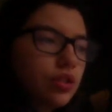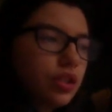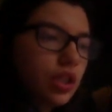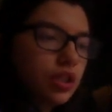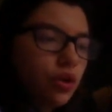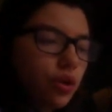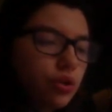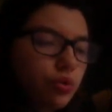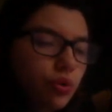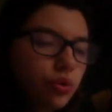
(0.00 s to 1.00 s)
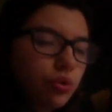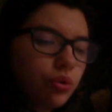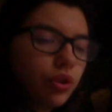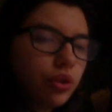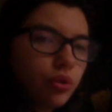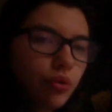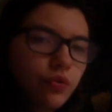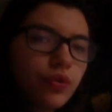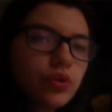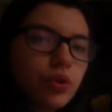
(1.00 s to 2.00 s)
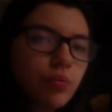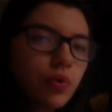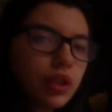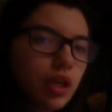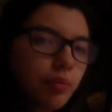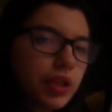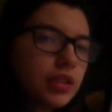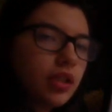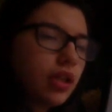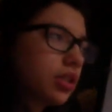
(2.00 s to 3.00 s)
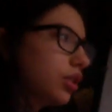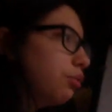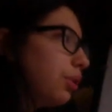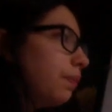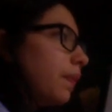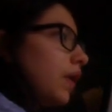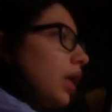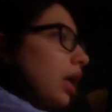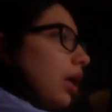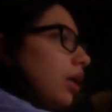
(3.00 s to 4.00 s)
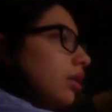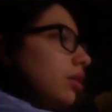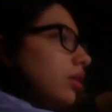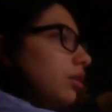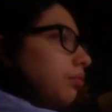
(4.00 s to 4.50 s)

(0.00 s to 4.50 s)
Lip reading: is in order to not to confuse them with anaplastic carcinoma, and